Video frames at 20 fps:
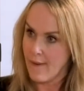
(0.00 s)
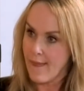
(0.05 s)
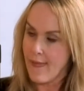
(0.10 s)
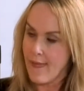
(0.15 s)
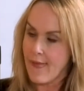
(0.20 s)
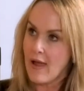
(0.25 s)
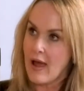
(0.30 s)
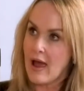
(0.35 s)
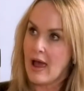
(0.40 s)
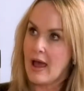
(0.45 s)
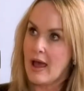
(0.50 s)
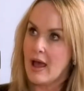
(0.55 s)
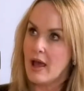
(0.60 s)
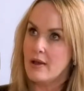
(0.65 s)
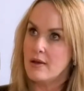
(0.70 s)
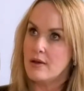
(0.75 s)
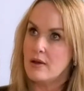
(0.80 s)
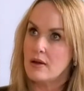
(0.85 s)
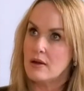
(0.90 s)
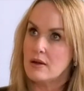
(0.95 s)

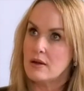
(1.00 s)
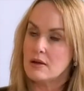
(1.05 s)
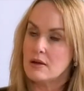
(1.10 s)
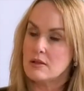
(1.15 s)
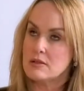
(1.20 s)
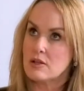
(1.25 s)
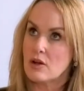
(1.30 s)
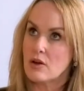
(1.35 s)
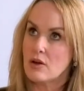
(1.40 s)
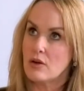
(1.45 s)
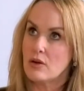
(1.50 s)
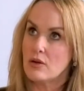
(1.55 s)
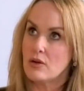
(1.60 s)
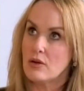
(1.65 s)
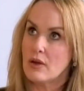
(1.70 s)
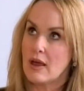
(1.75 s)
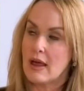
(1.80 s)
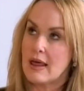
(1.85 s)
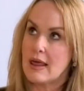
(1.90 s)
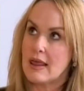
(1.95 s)
And so
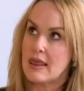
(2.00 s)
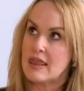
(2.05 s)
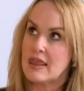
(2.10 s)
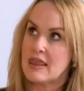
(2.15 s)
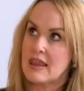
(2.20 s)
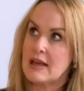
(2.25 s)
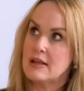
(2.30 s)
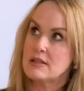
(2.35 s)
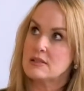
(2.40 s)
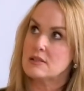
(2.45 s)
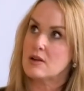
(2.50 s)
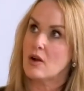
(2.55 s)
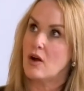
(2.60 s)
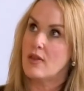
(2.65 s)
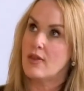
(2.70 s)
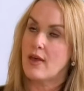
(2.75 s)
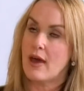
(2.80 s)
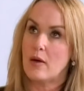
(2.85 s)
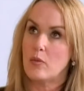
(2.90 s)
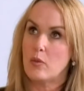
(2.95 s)
things
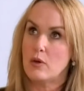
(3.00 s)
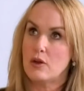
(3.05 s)
like that,